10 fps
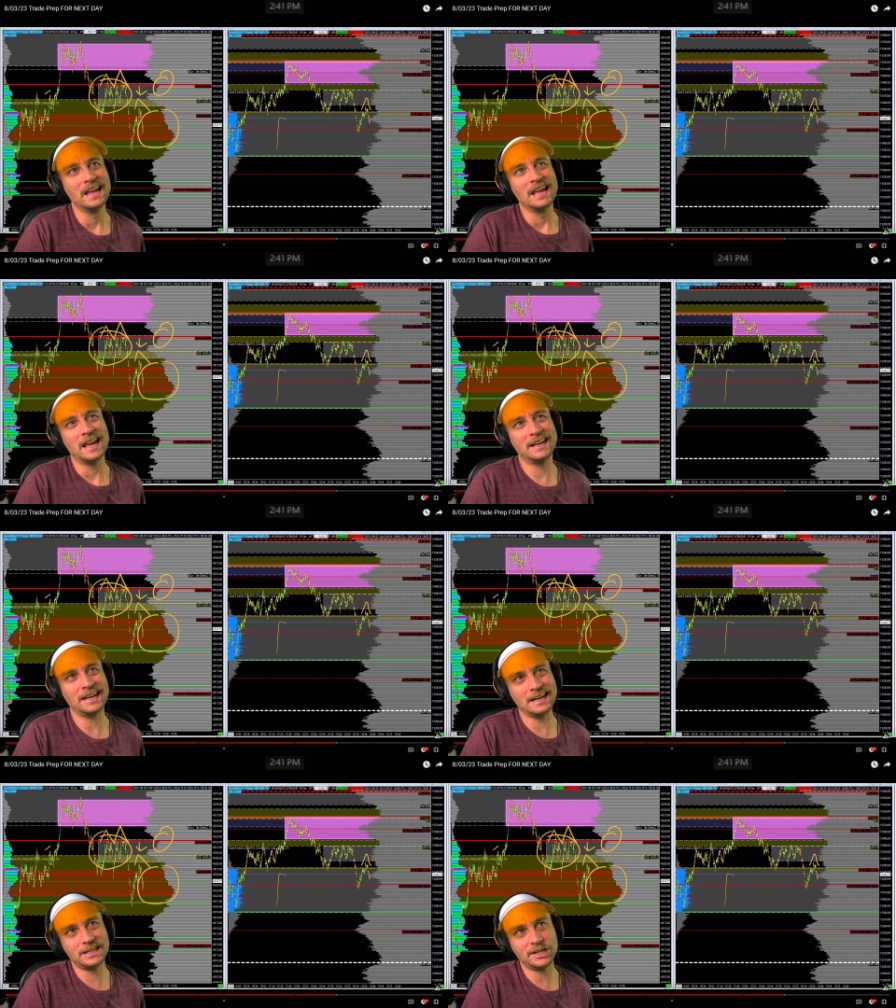And
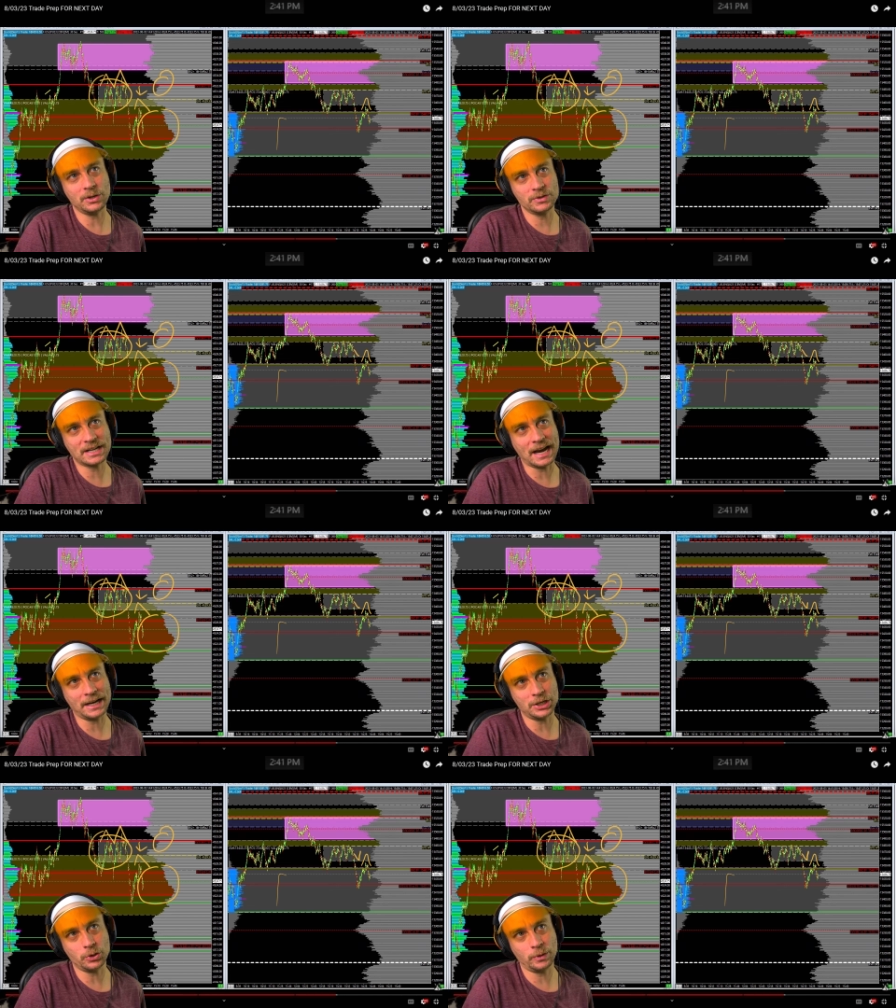NQ is
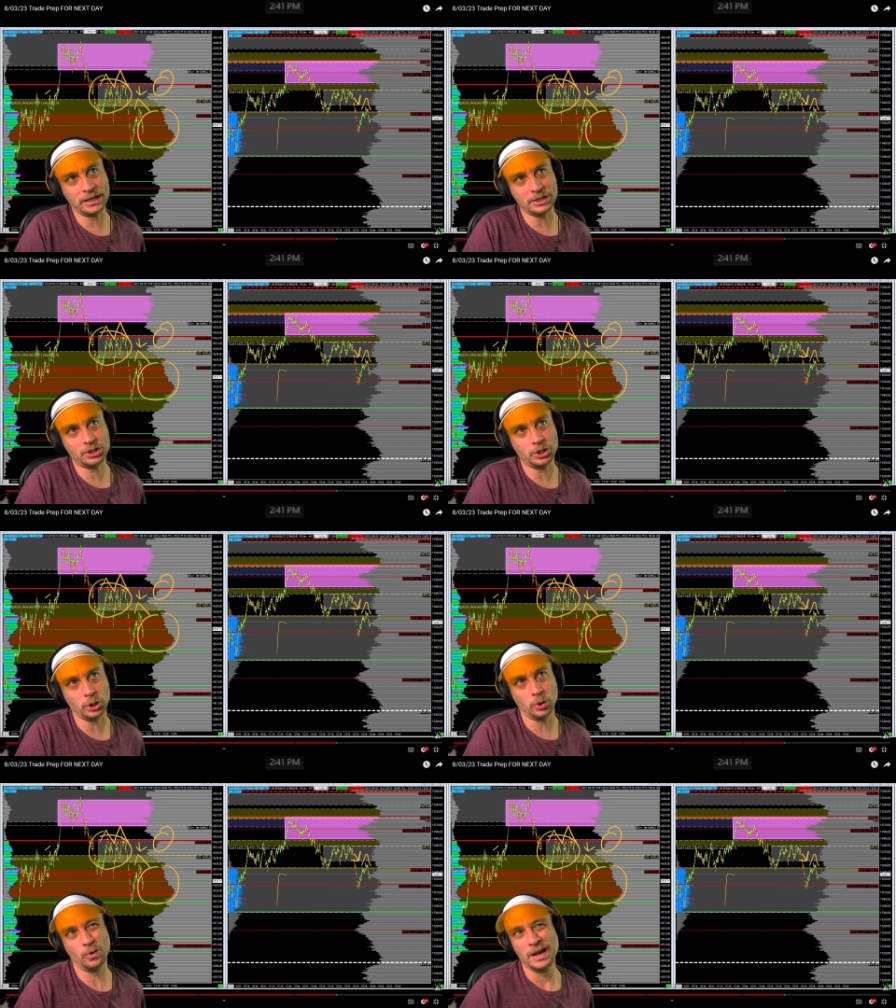kind of doing it
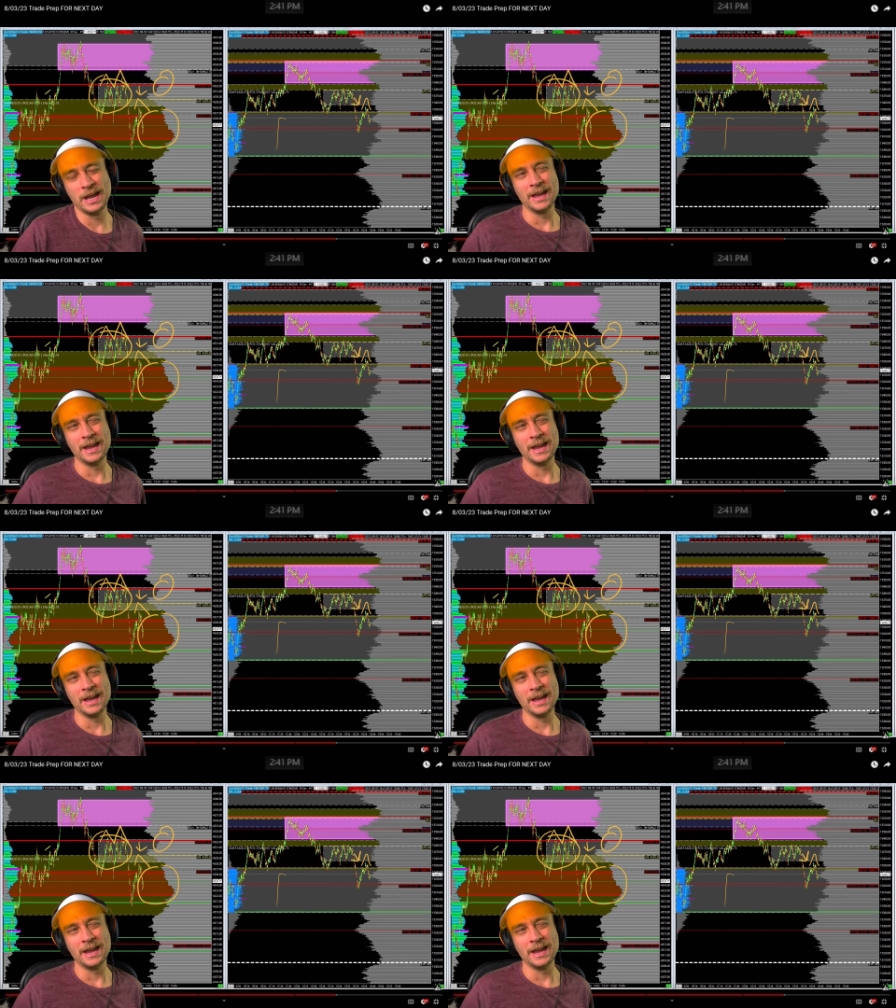too.